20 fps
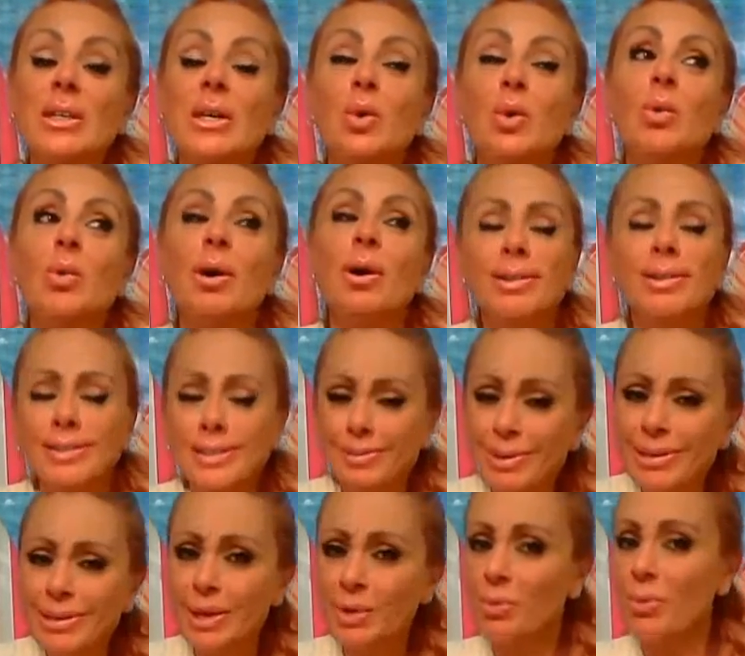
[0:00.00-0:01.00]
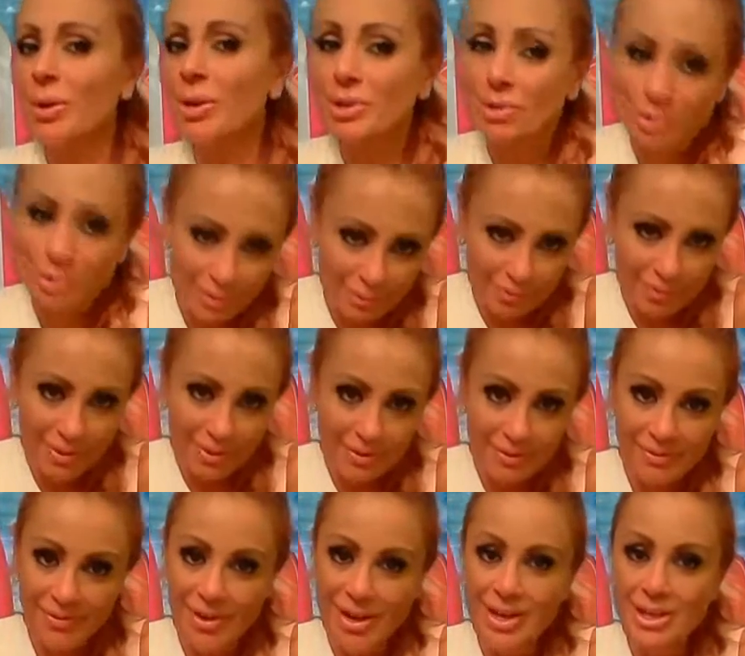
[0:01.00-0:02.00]
well, sometimes I wonder
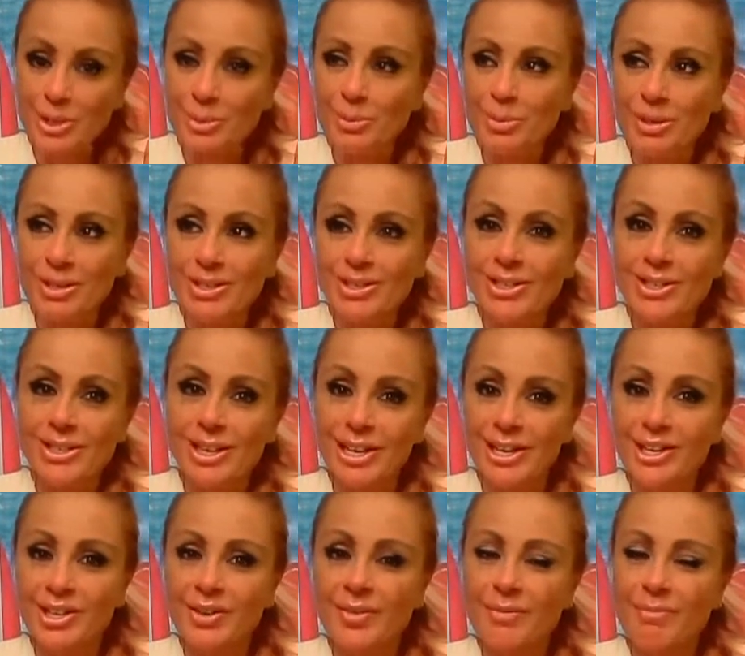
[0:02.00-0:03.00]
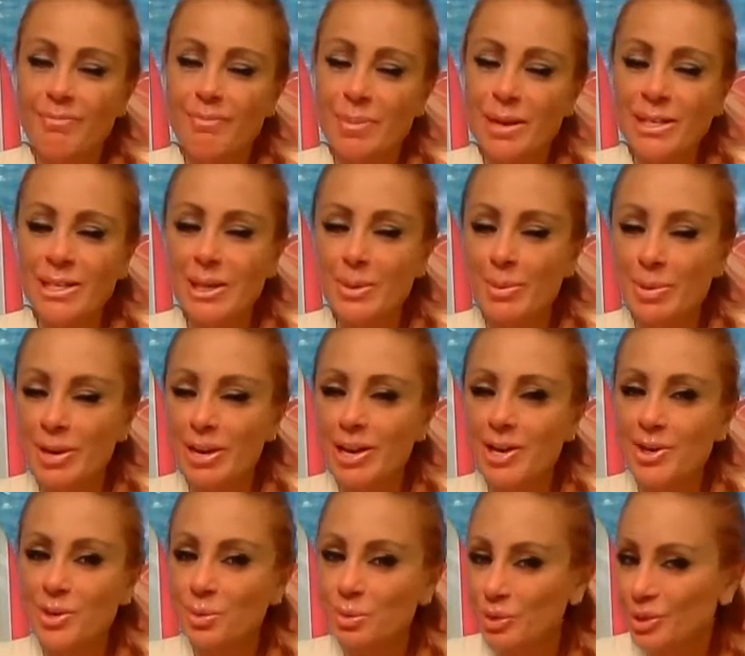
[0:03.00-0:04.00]
if husbands, like, mess up on
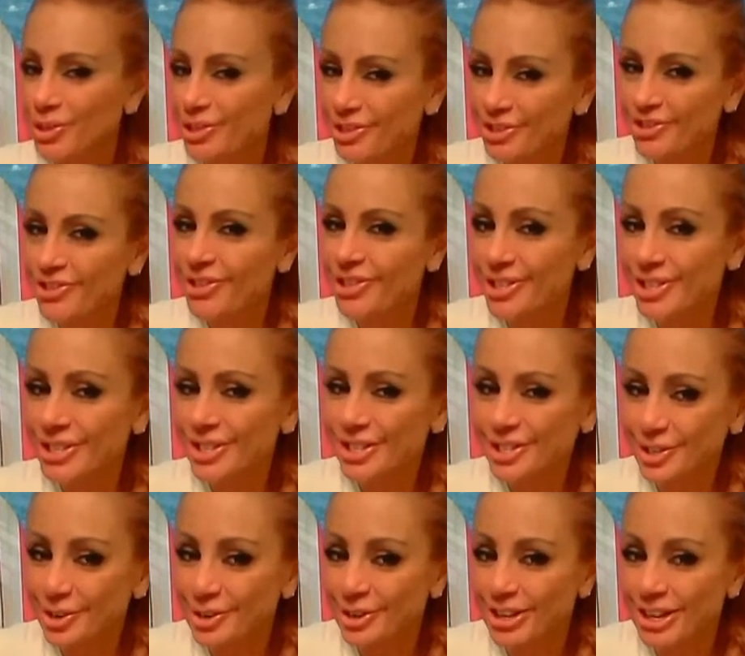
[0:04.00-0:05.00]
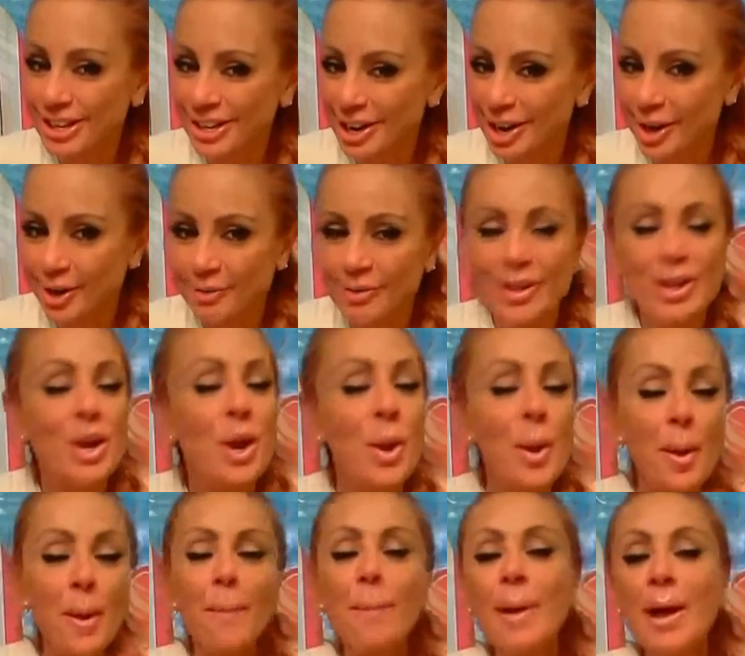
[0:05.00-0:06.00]
housework just so they get out of it,
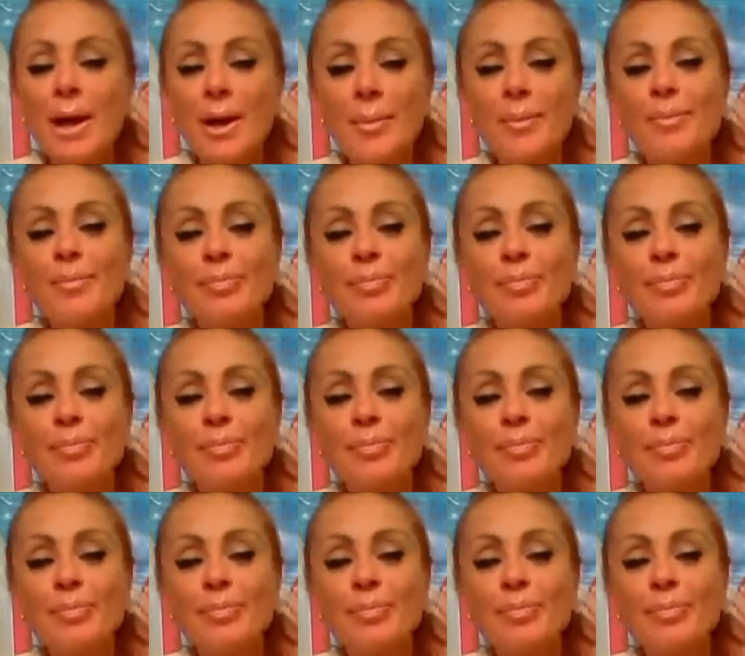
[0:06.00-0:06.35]
but